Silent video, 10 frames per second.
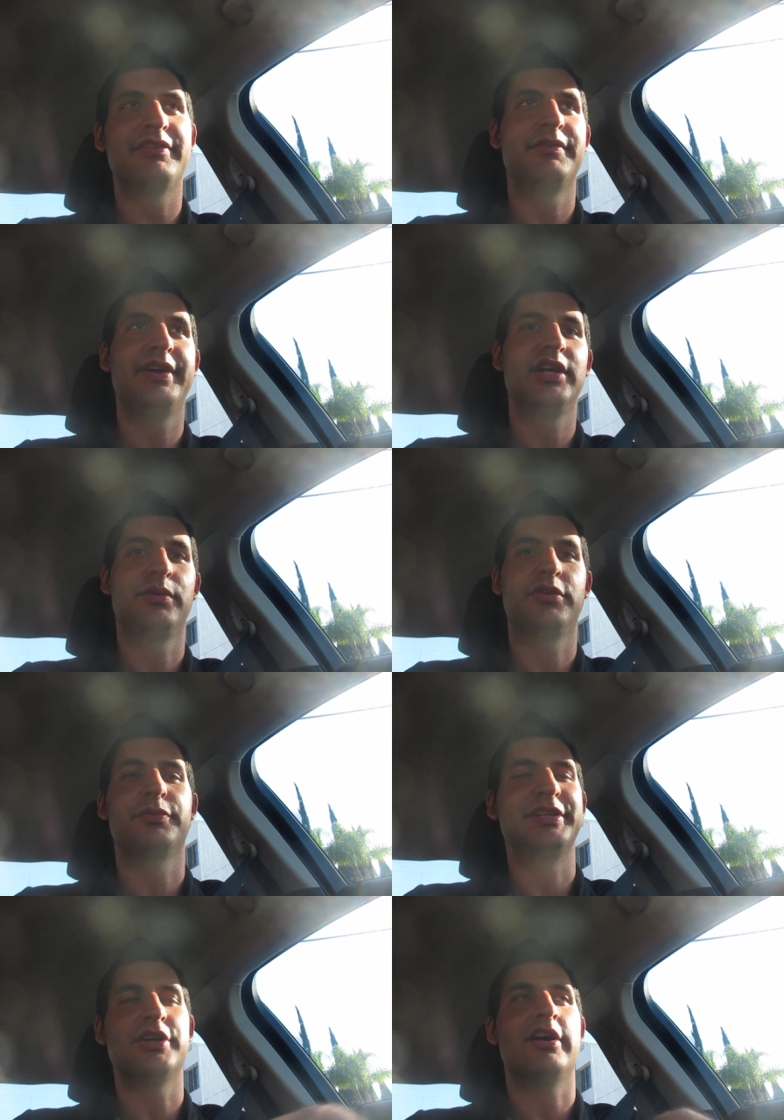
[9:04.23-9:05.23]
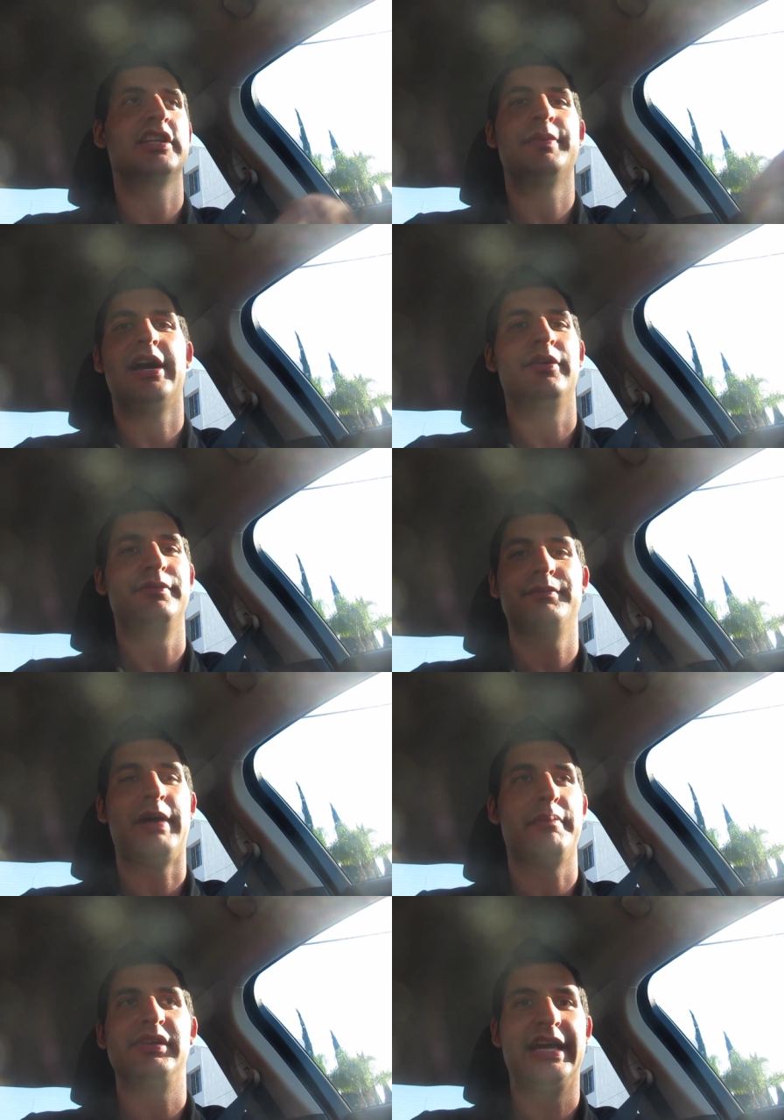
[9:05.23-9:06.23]
half of the video was just me talking about
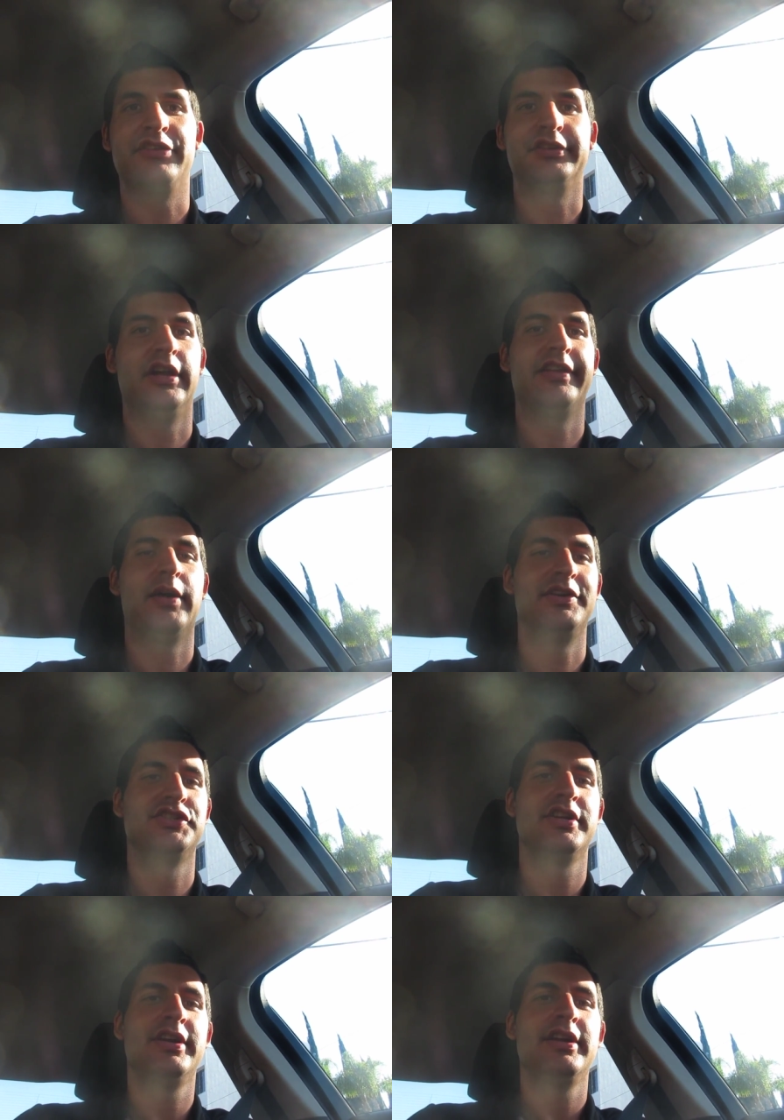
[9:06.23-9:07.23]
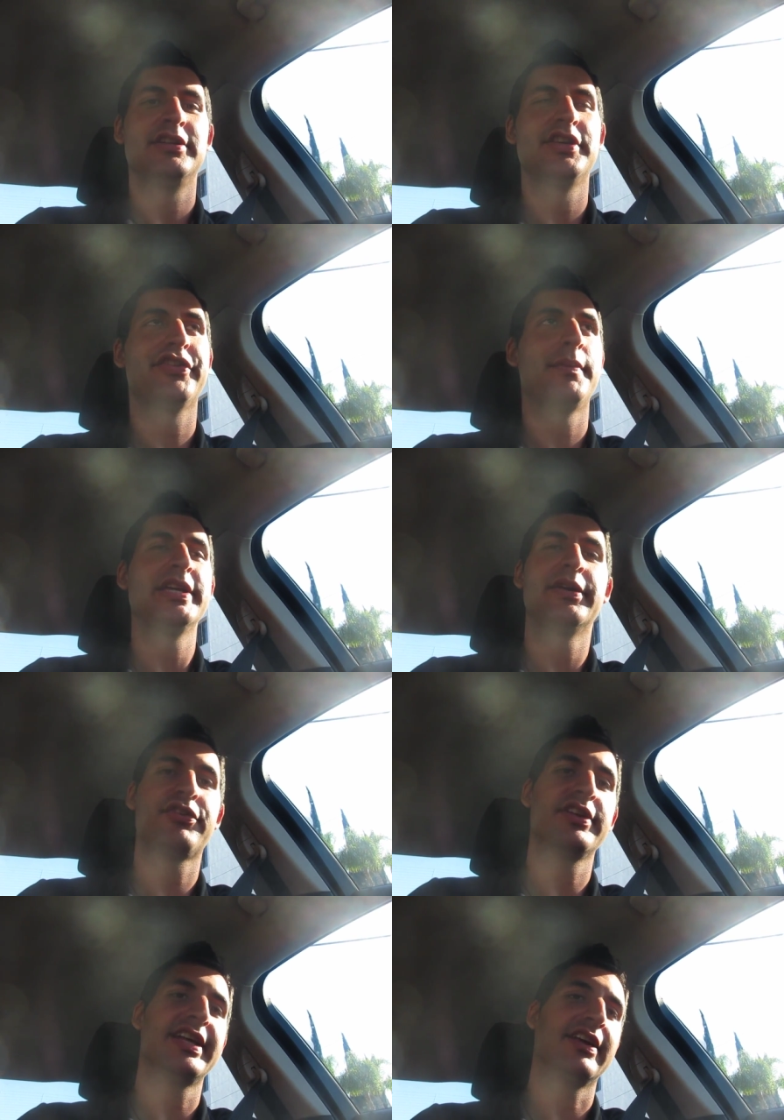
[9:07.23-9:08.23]
my plans and all that, which to some of you
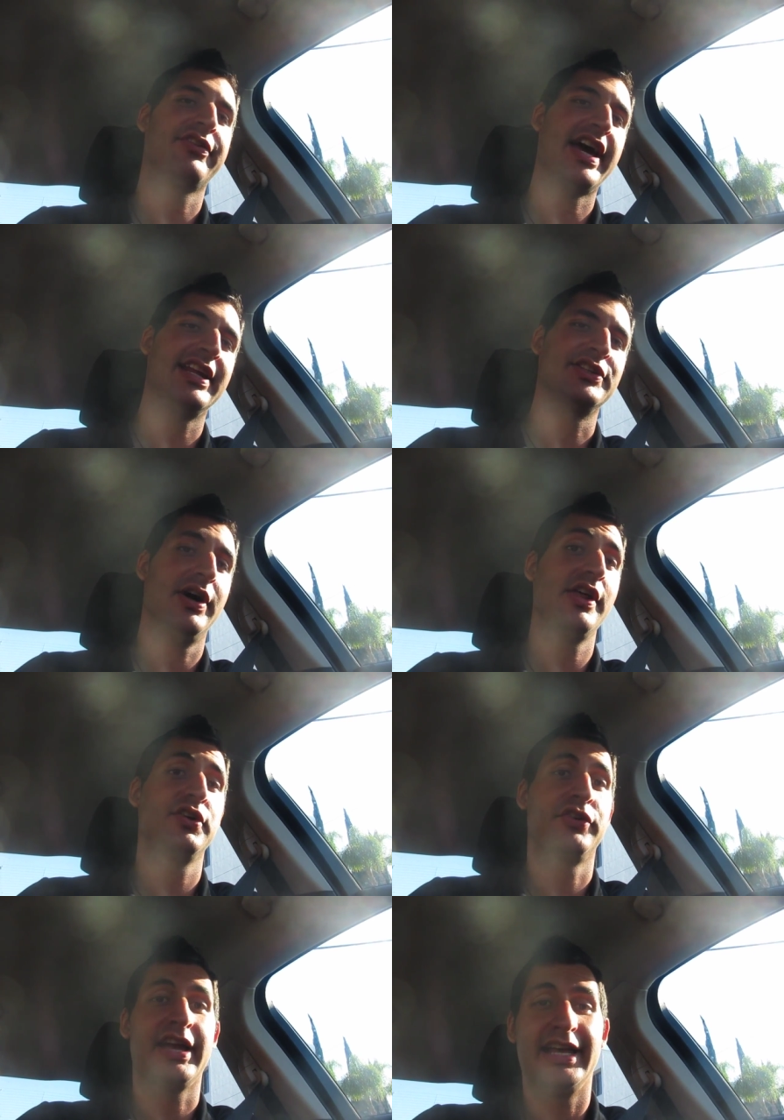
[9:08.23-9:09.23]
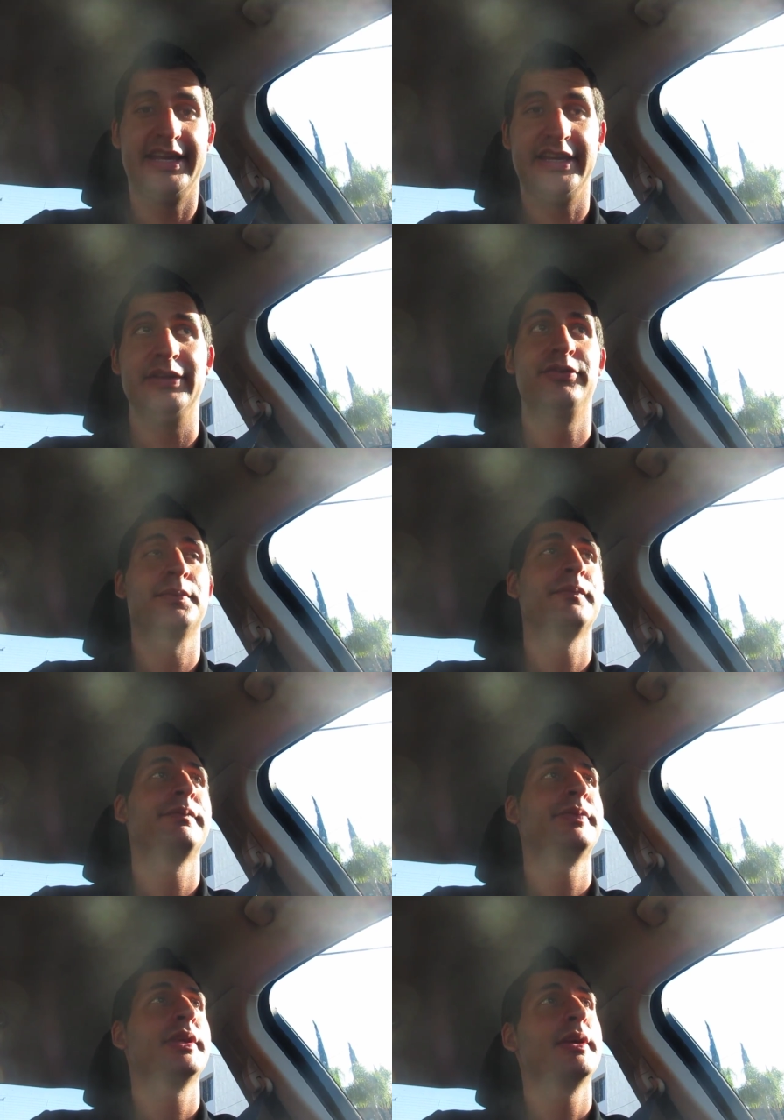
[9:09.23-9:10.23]
it's not that exciting, to others it kinda is.
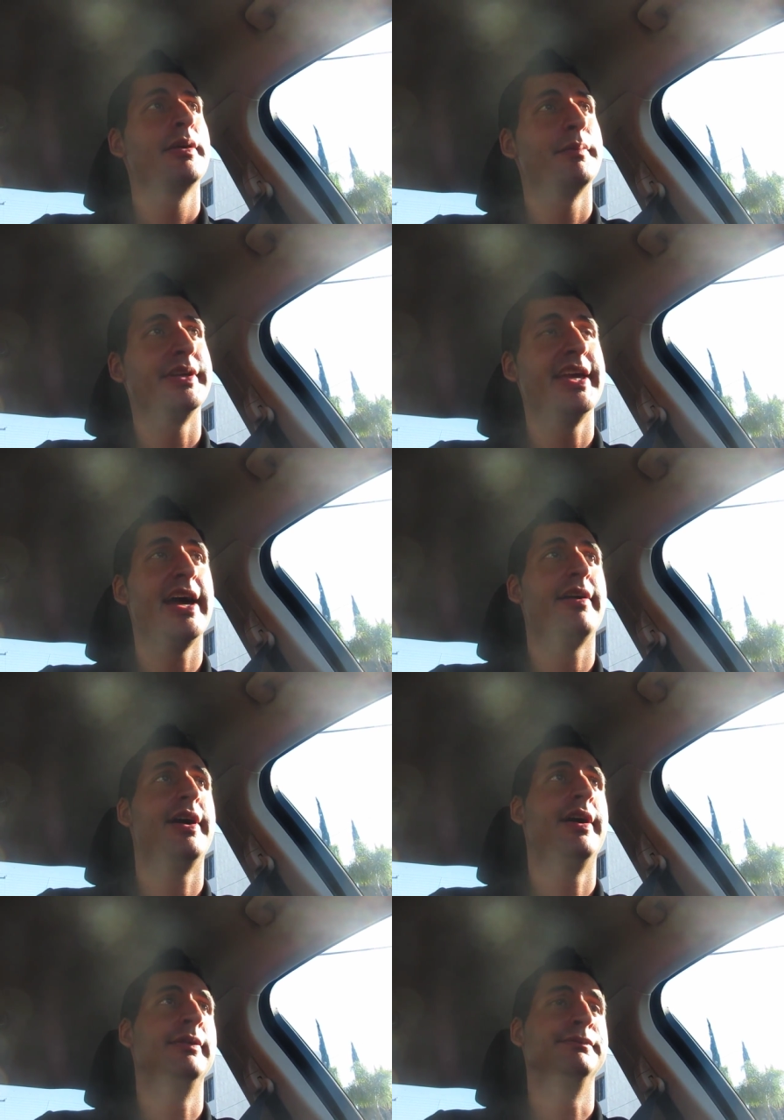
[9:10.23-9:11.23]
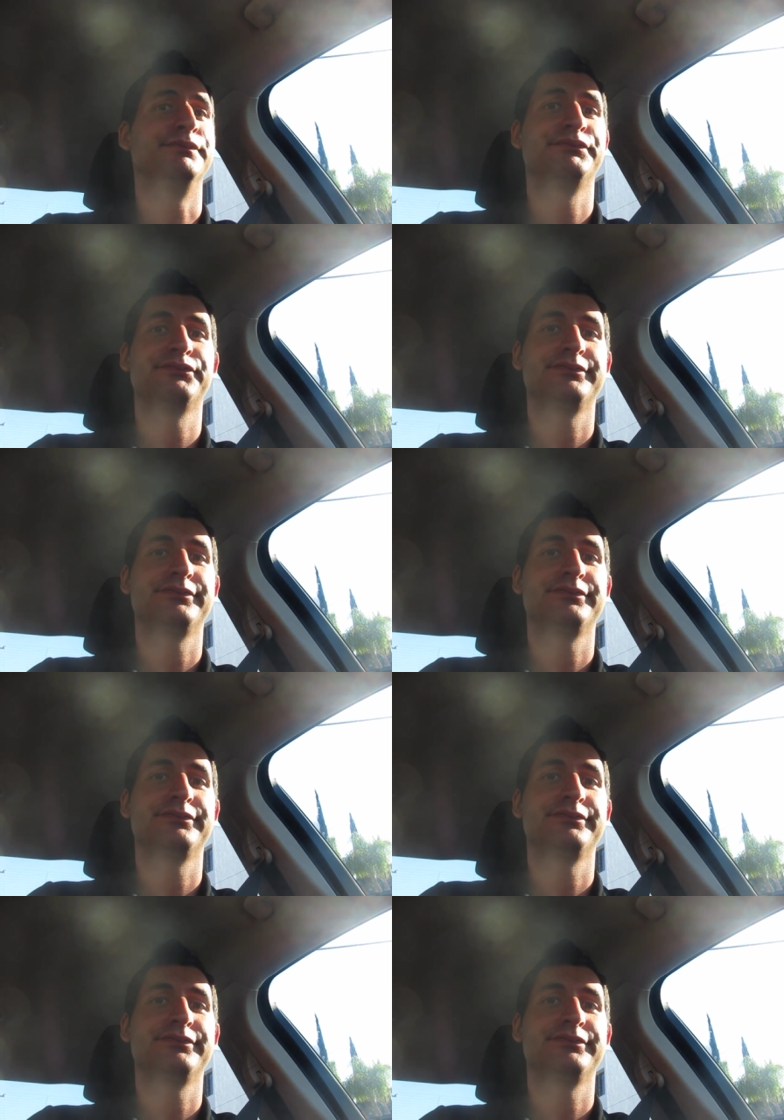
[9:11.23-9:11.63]
But yeah, um,